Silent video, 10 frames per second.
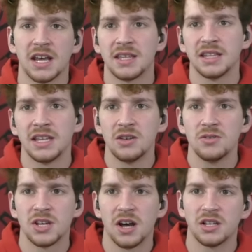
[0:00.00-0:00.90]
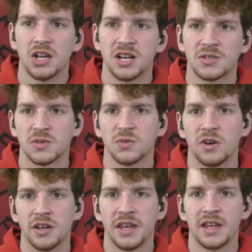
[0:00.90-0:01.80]
I think the Utah loss was
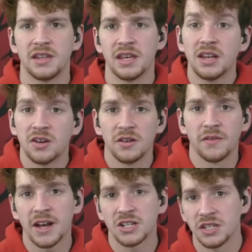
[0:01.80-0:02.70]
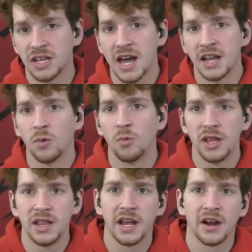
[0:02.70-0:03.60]
one that they could have actually gotten a
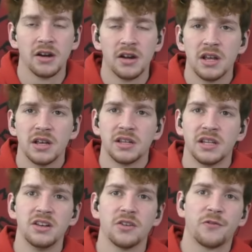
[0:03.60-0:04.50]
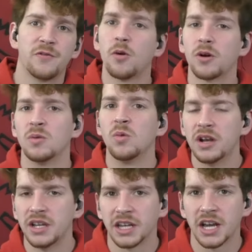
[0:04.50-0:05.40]
win there. Then you're
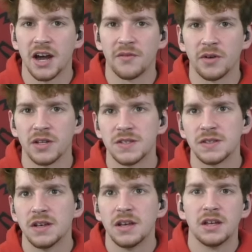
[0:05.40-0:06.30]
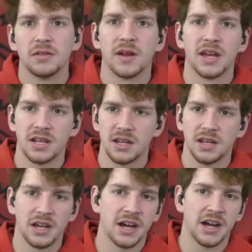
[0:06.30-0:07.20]
4-1 in the conference, right?
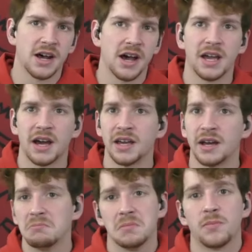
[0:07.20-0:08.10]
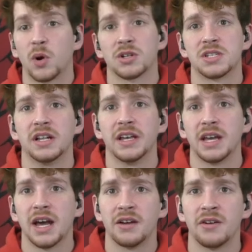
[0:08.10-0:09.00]
I personally,
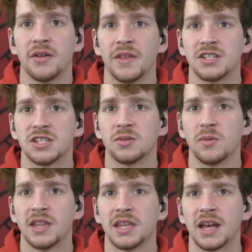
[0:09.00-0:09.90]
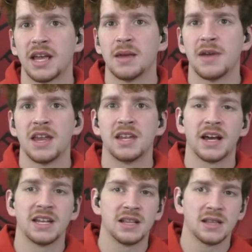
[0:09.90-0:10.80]
I don't know. That's just the way that game ended.
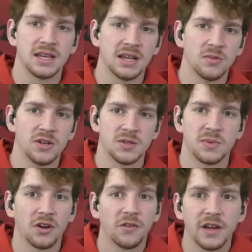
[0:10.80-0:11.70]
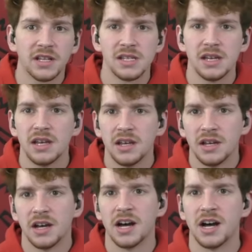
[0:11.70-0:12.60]
I didn't think was perfect.
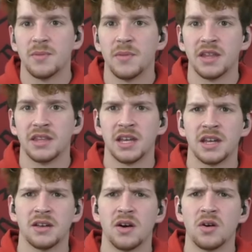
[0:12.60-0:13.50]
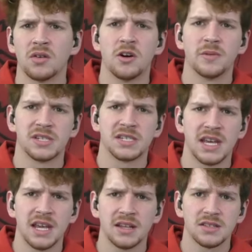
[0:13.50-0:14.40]
And then Oklahoma
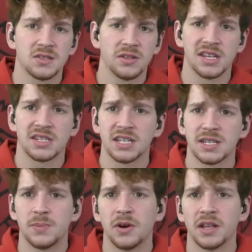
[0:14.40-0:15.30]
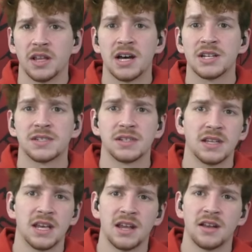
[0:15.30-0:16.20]
State, it's only a 6-point loss. And
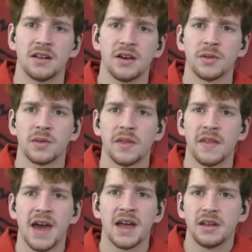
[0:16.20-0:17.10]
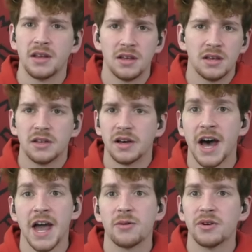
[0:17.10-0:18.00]
then other than that,
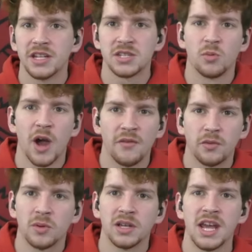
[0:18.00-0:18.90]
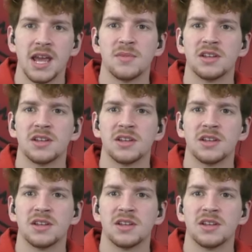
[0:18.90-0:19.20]
Iowa, that's a rivalry game.